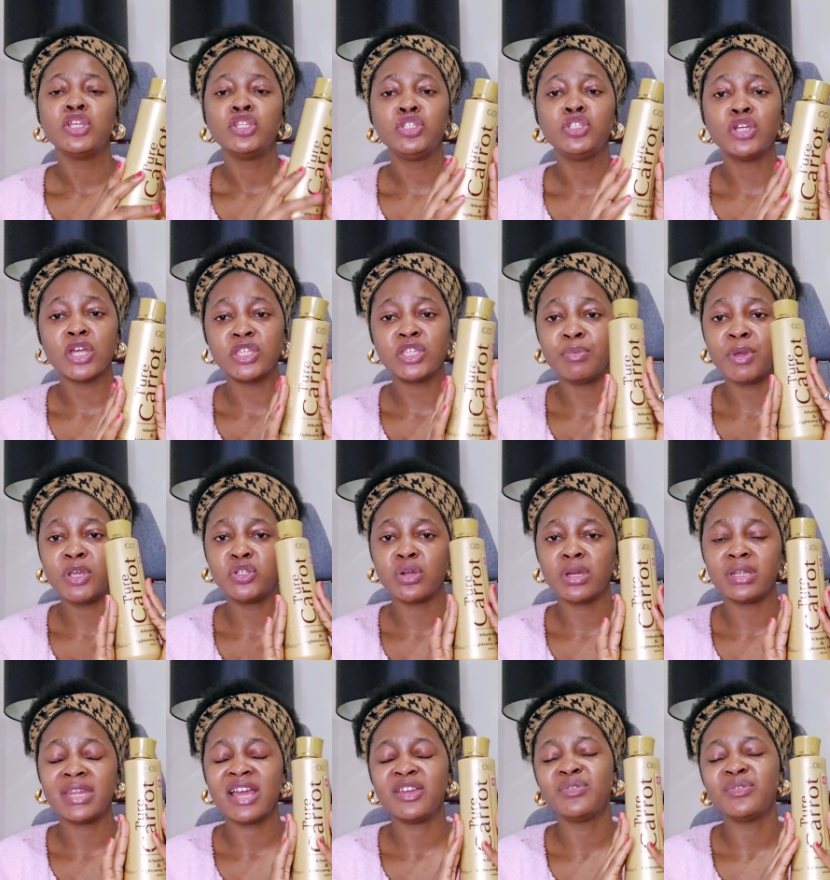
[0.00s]
Just make
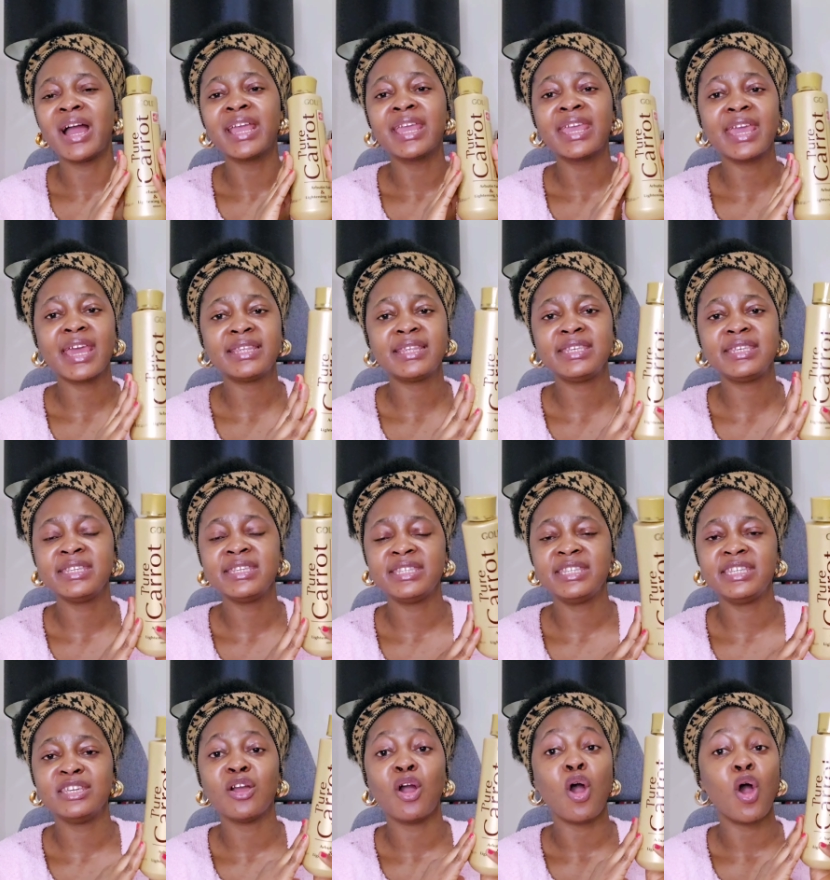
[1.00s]
sure that you are getting
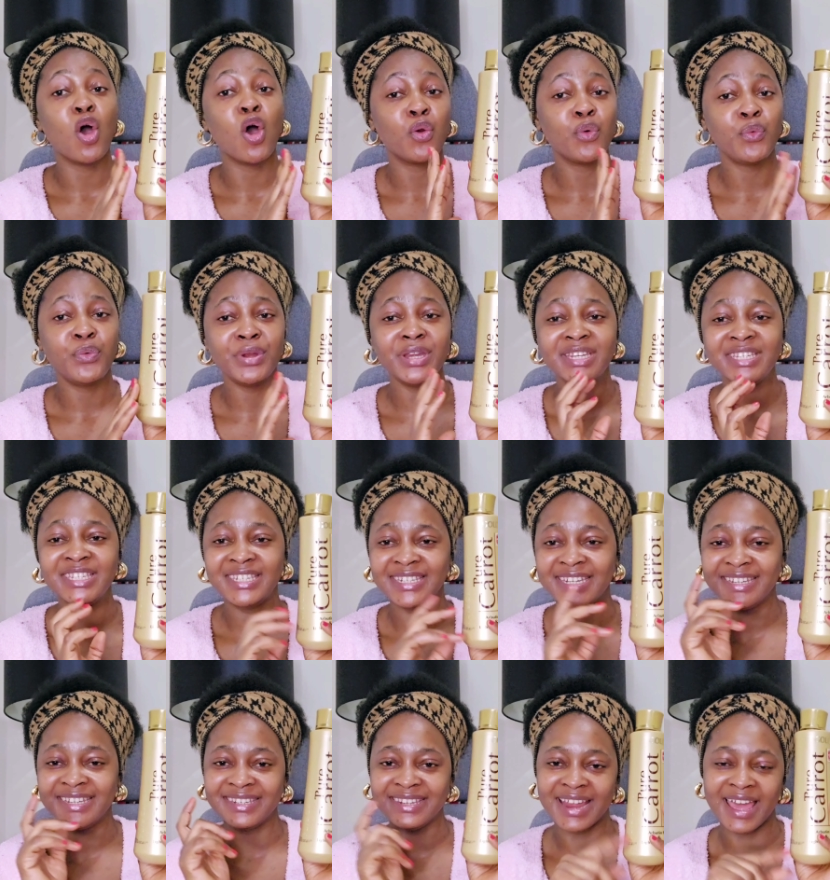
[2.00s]
the
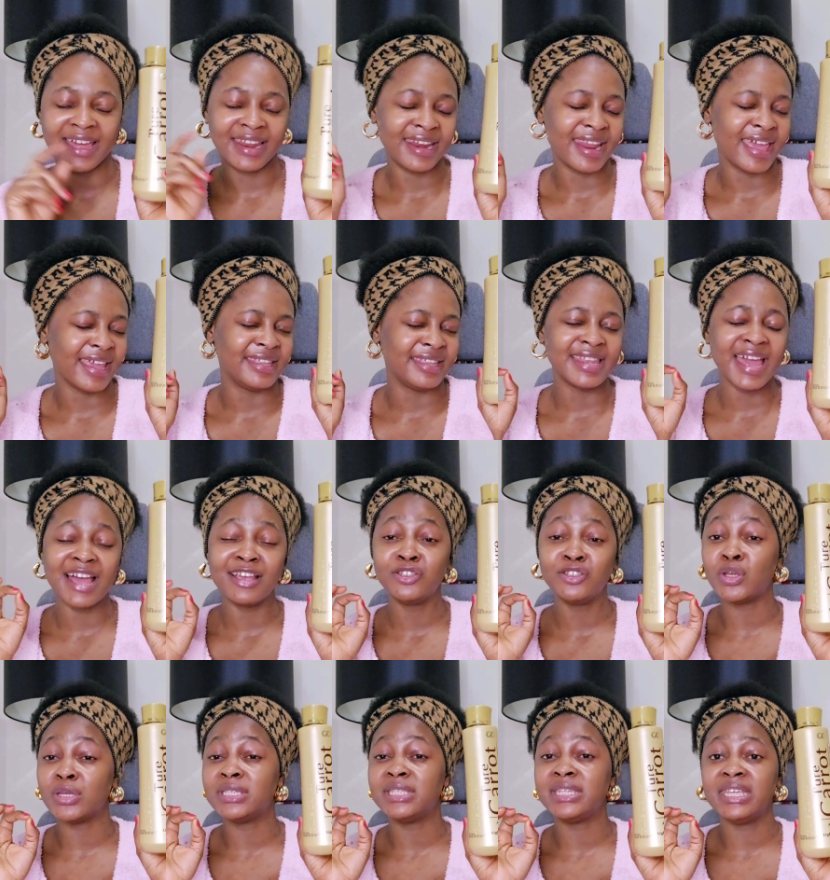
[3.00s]
original. That's
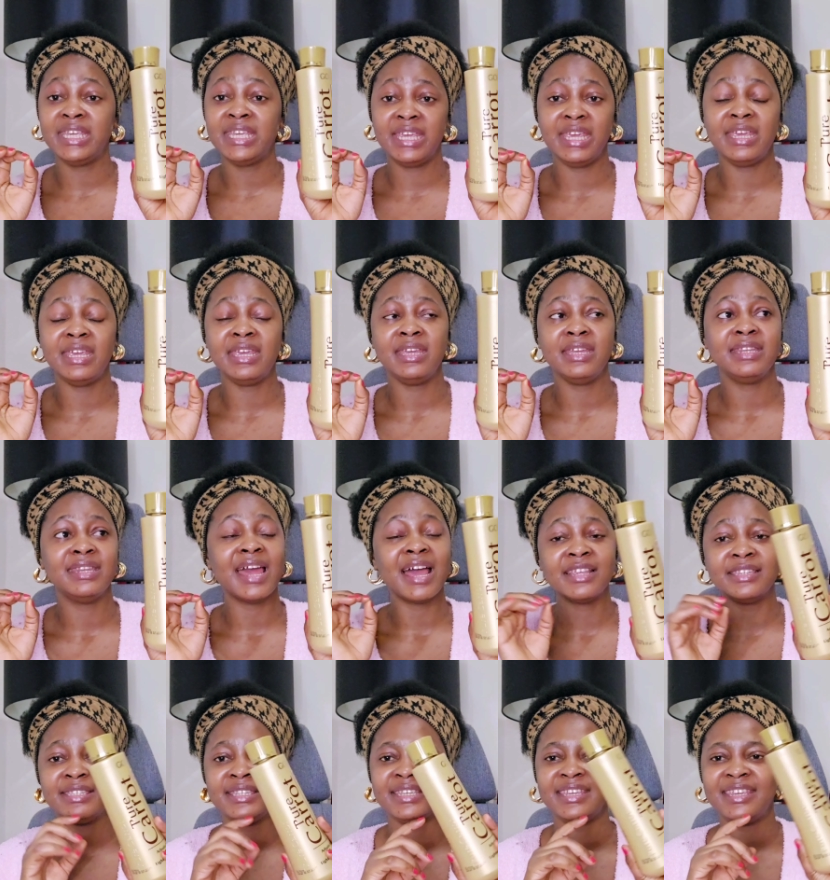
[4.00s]
just the key.
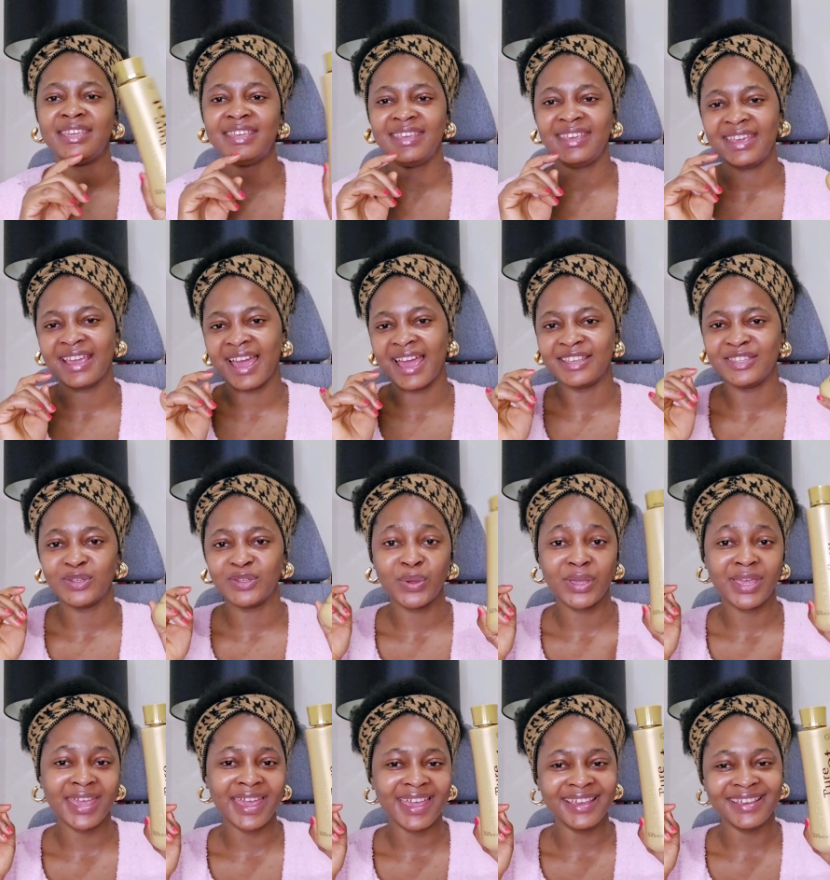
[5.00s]
That's the key, guys.
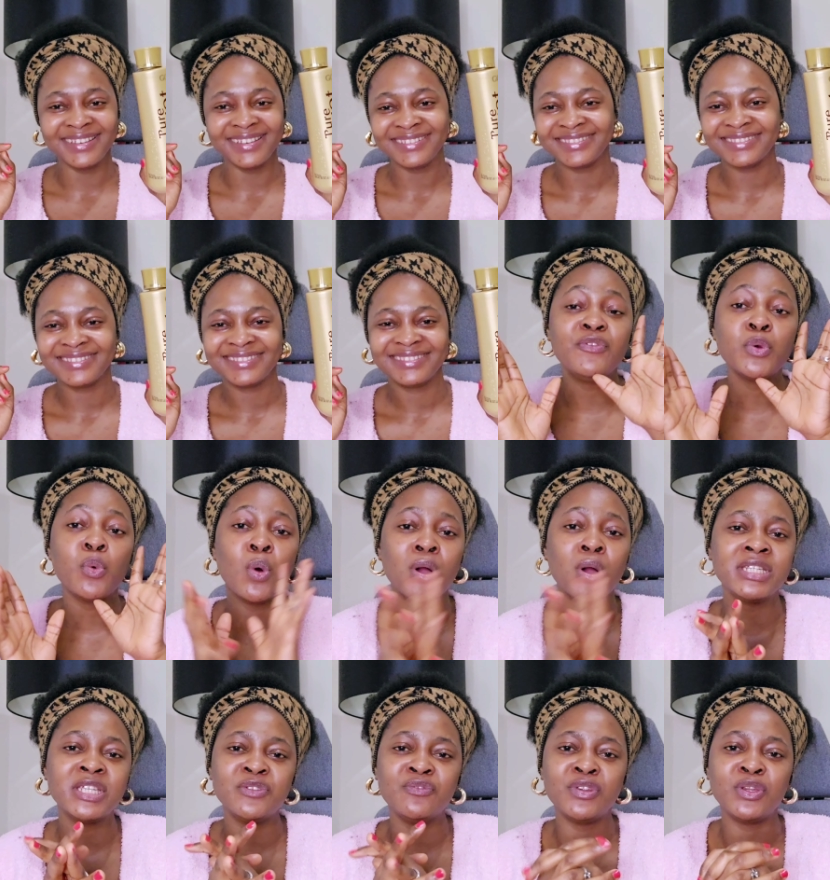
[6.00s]
Okay, if you
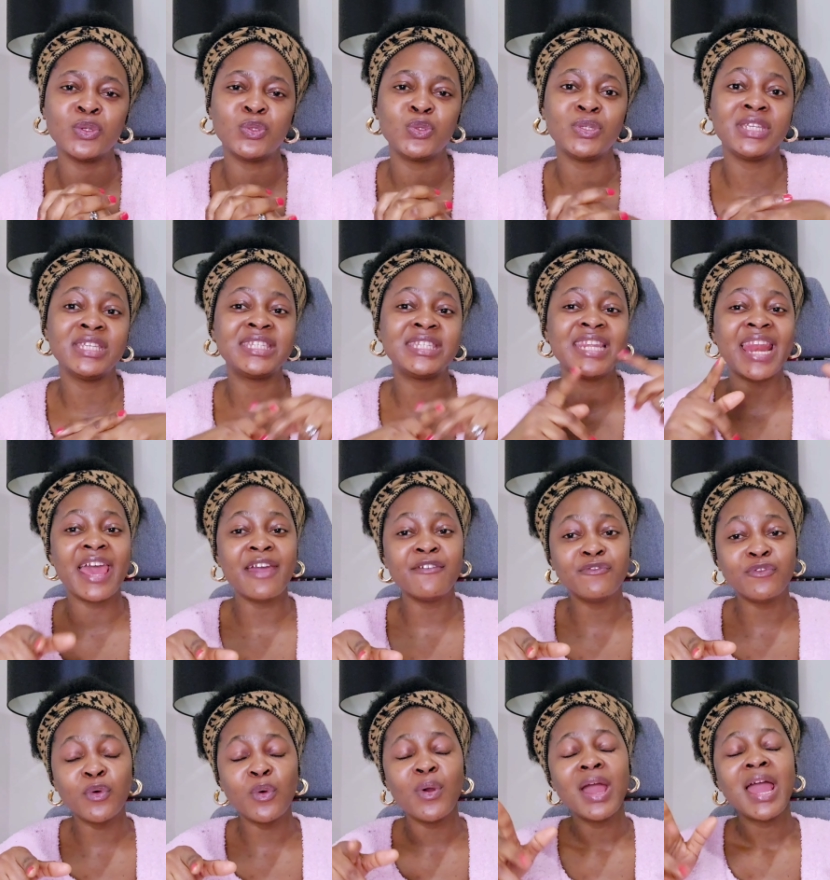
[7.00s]
watch this video to this
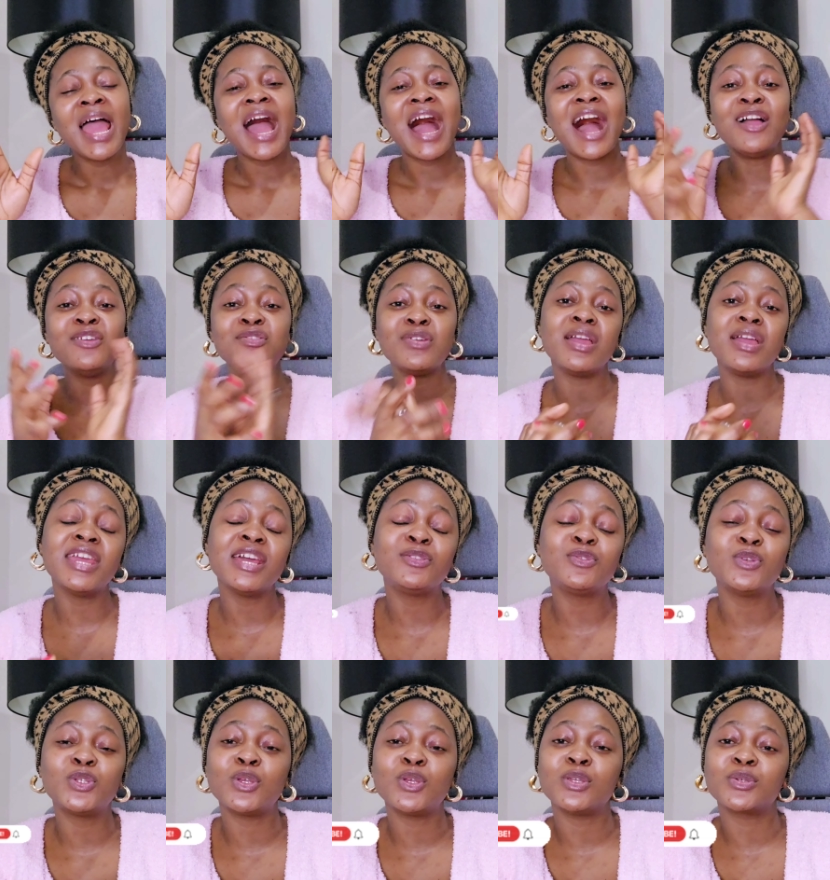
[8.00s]
level and you are yet
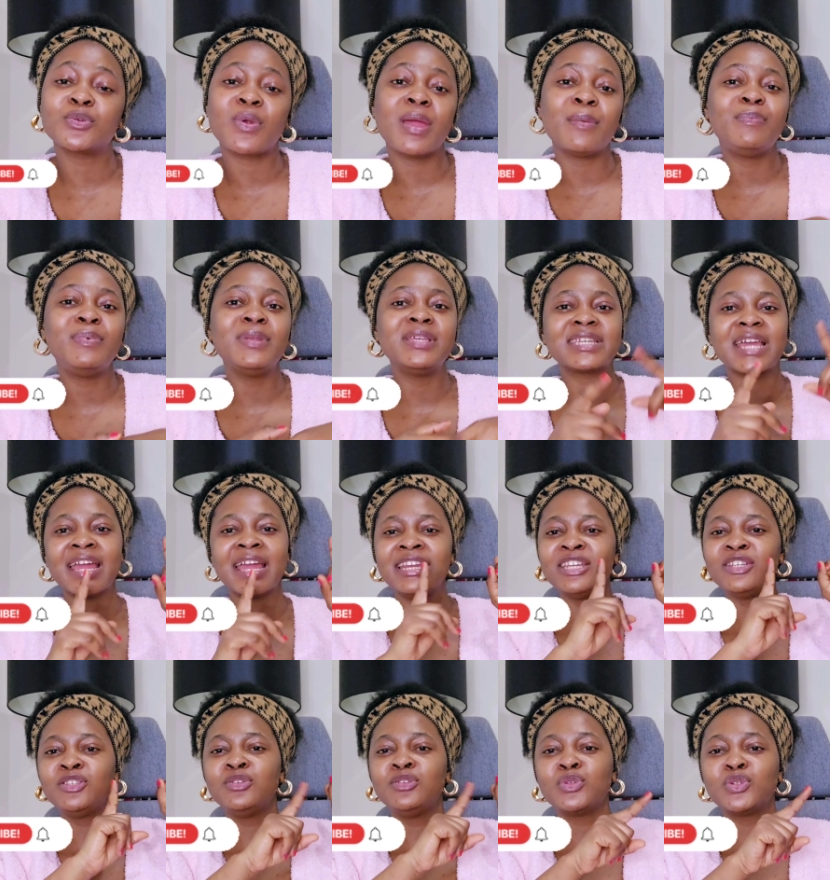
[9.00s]
to subscribe, please
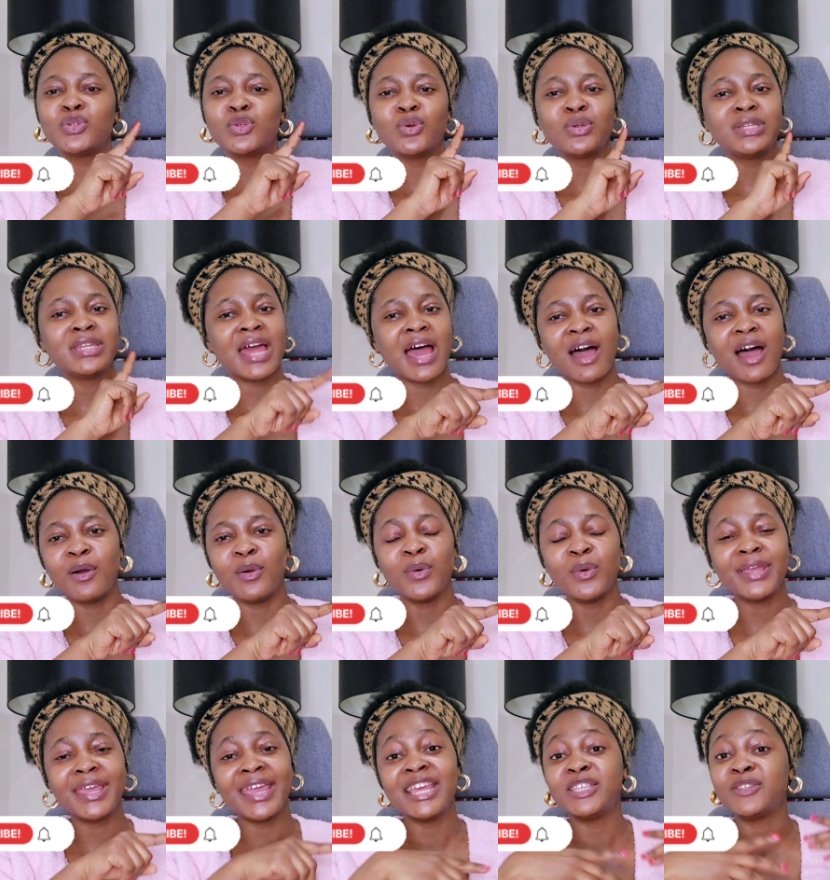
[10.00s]
kindly do so now.
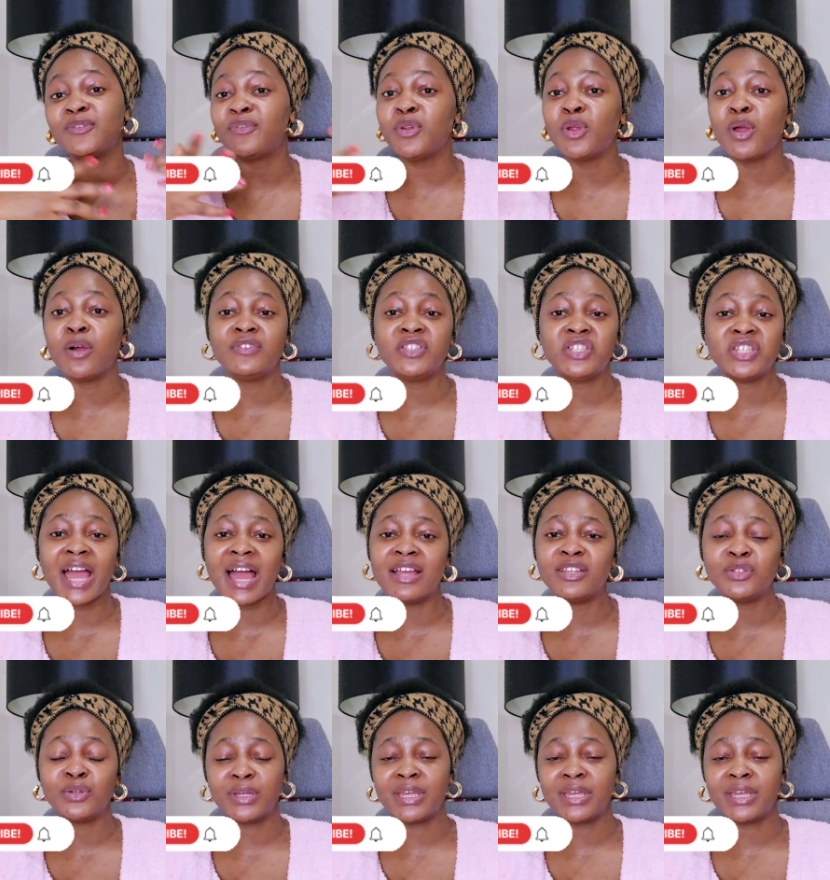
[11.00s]
Okay, it's free of charge.